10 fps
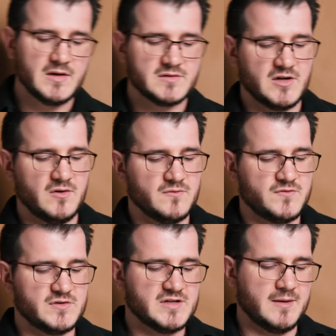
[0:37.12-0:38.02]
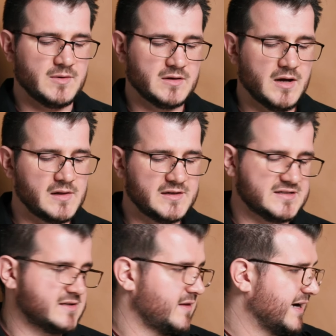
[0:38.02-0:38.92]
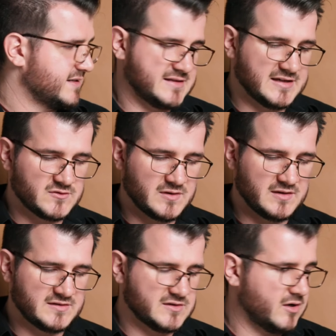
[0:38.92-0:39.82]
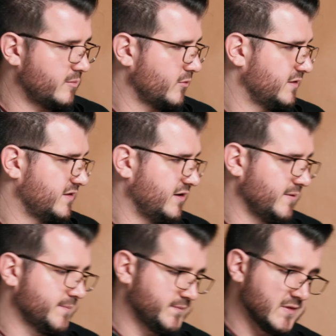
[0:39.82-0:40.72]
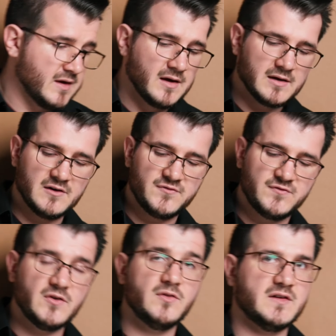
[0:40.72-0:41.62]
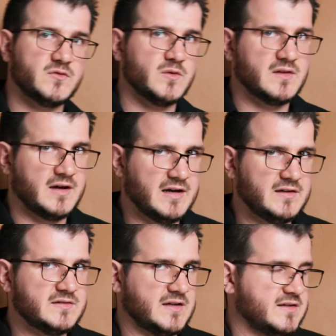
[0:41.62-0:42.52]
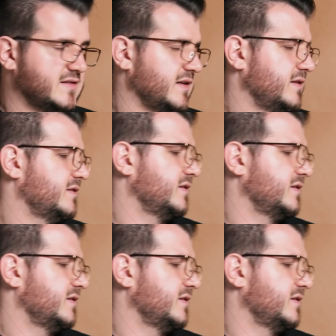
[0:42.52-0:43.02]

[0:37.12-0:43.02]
So first up, Collins glass. That's one of these tall boys here. I'm going to fill this with ice and set this